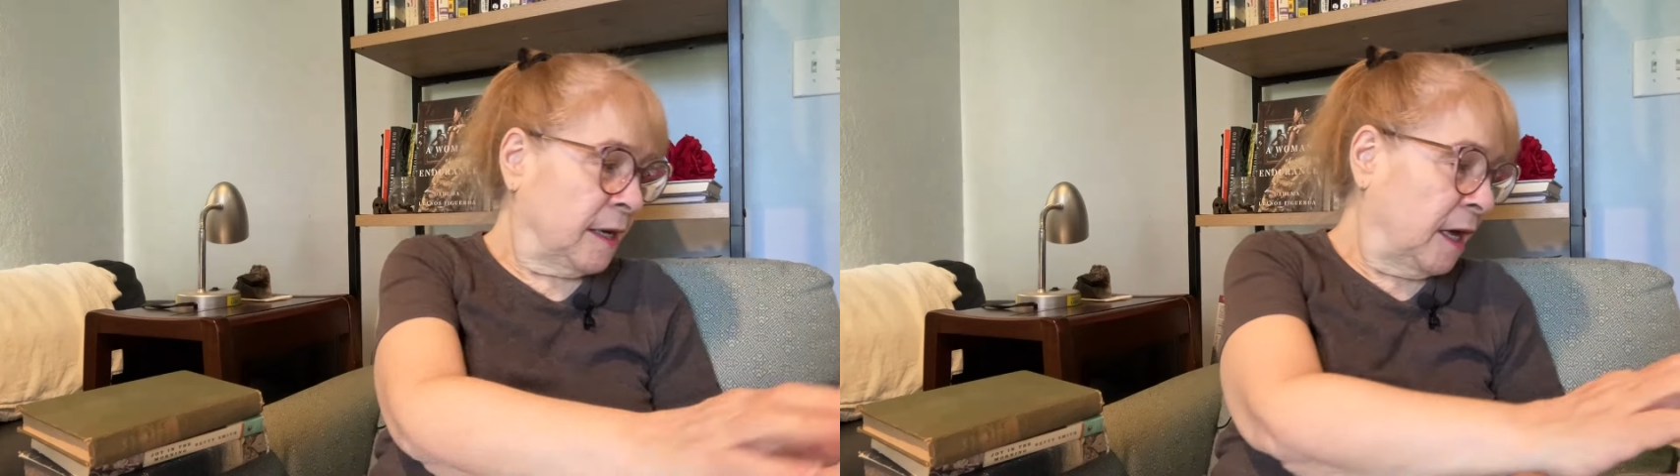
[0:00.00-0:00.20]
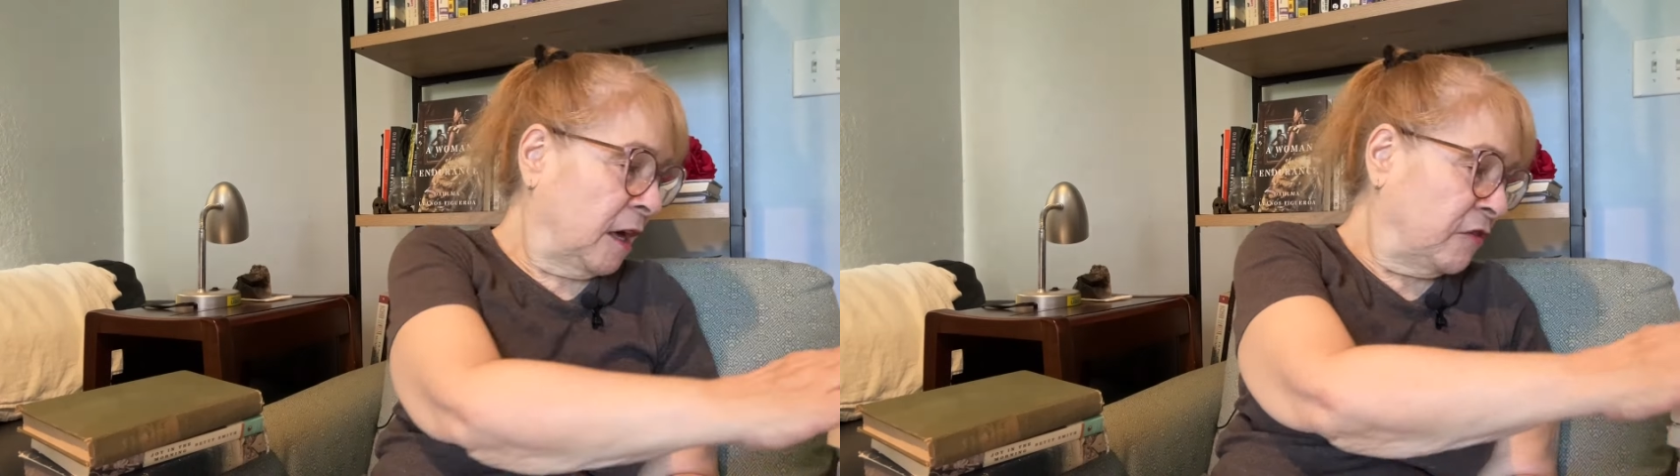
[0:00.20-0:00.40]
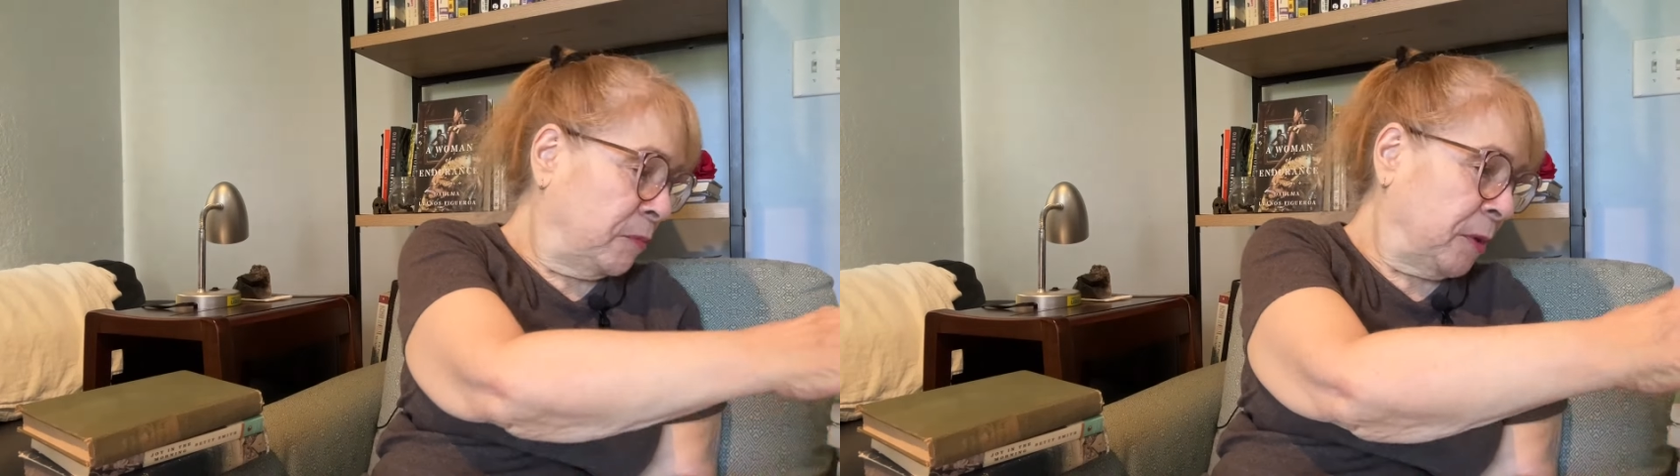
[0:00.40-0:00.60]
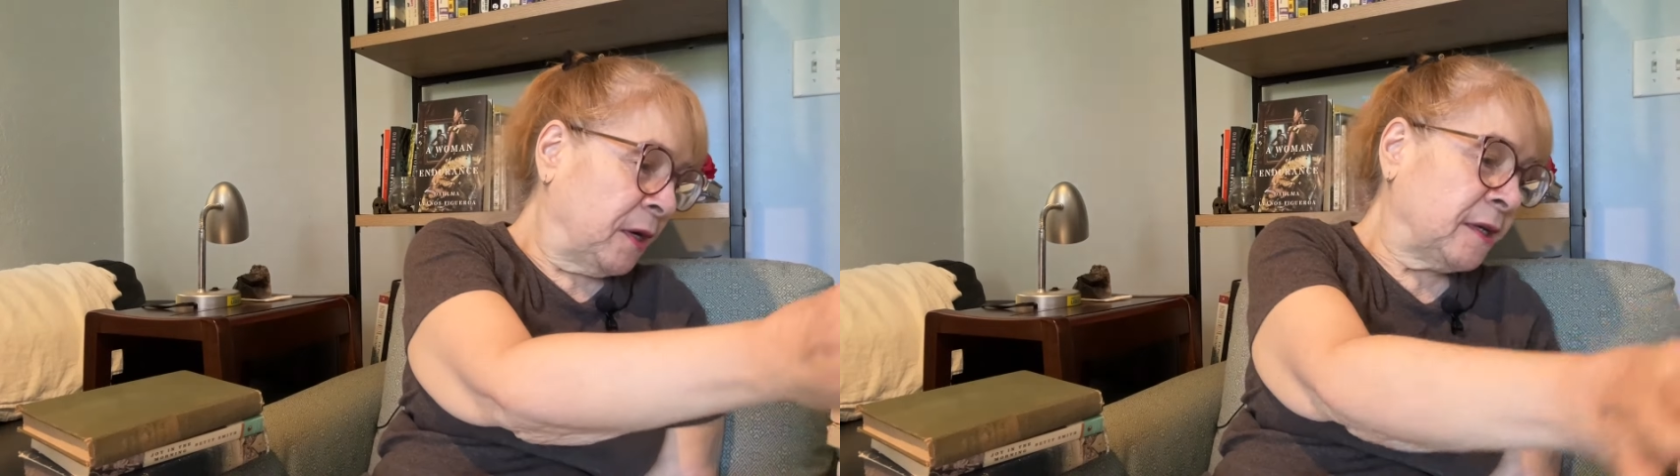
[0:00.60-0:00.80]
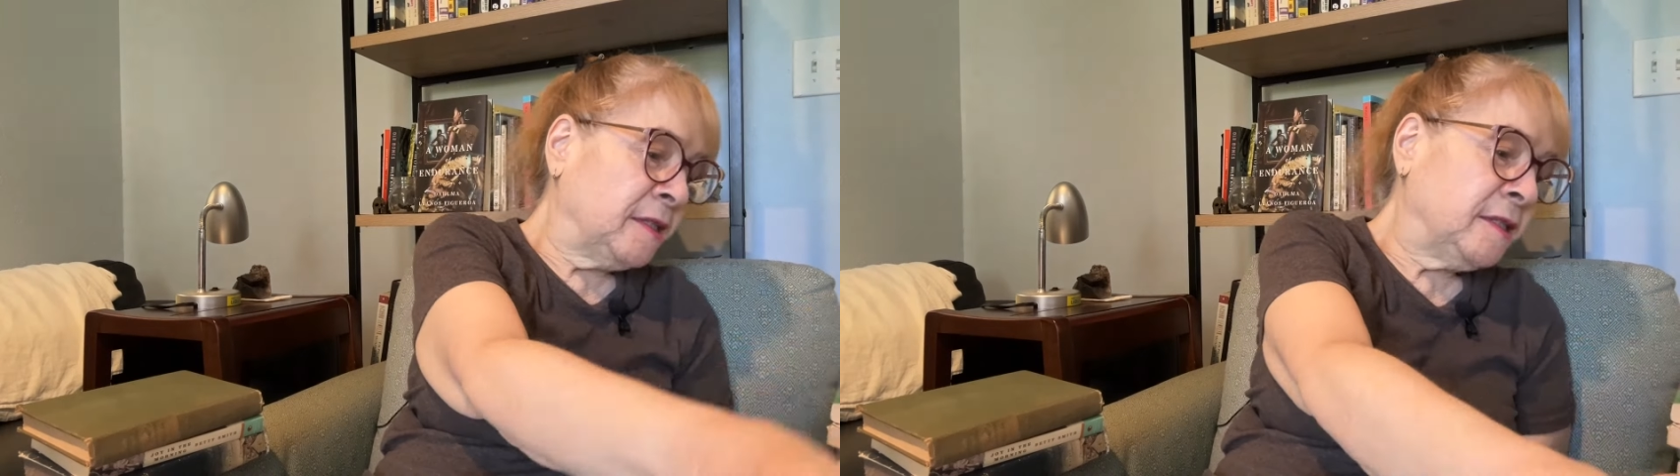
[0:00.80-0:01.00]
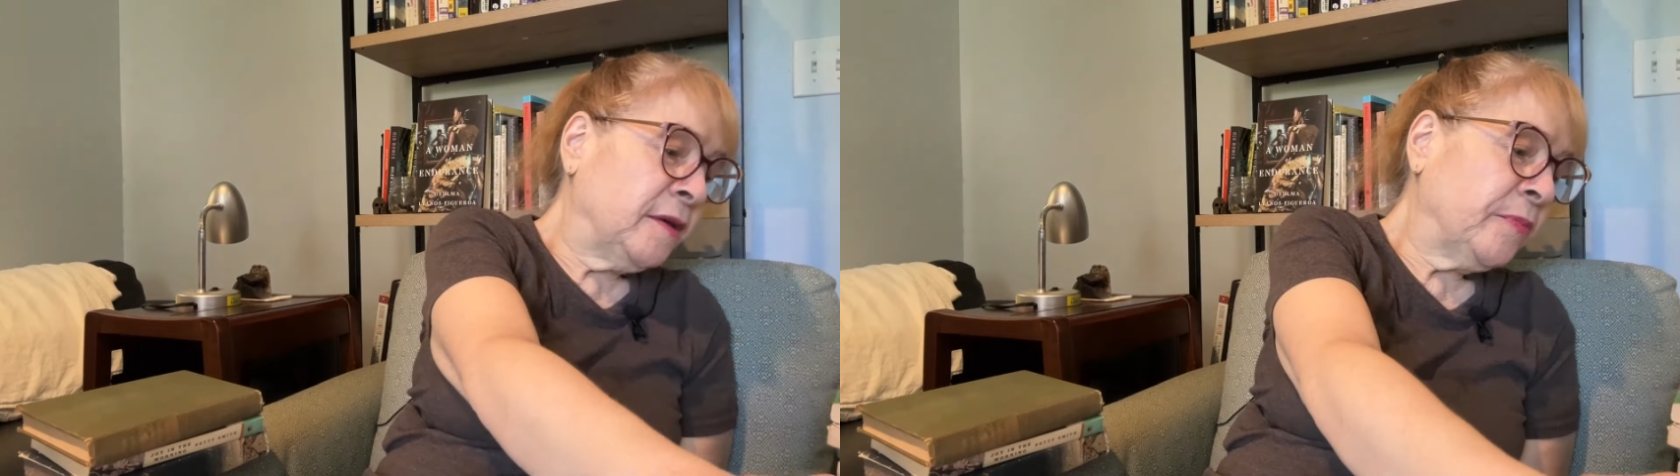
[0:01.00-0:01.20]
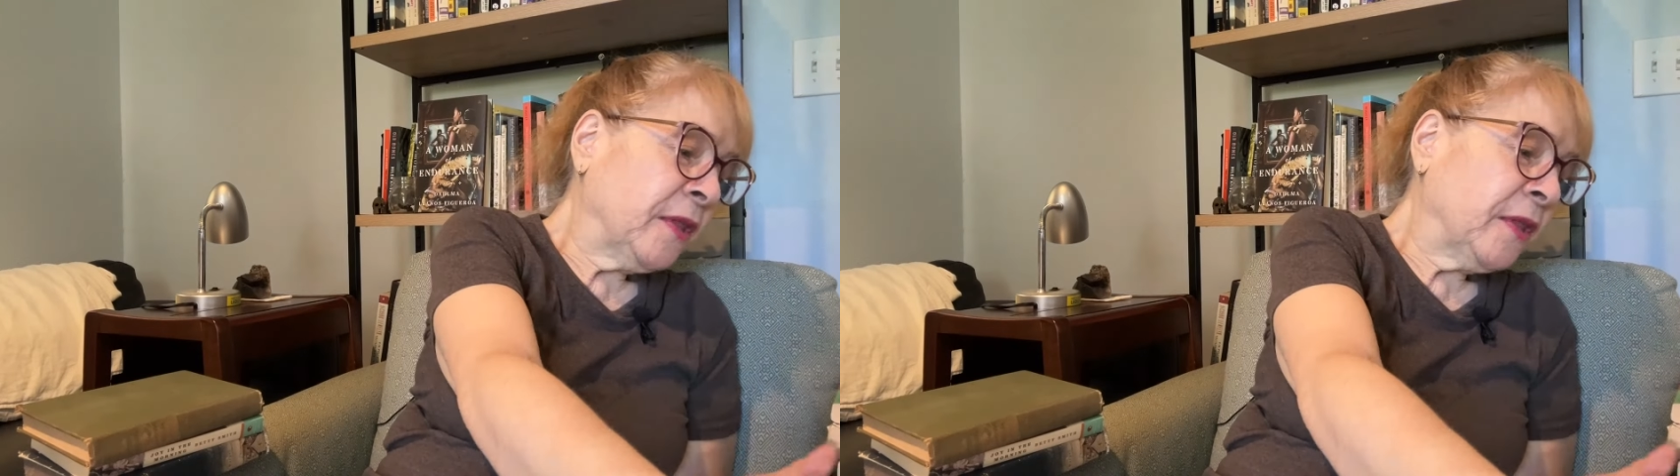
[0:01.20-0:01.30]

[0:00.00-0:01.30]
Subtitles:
of books.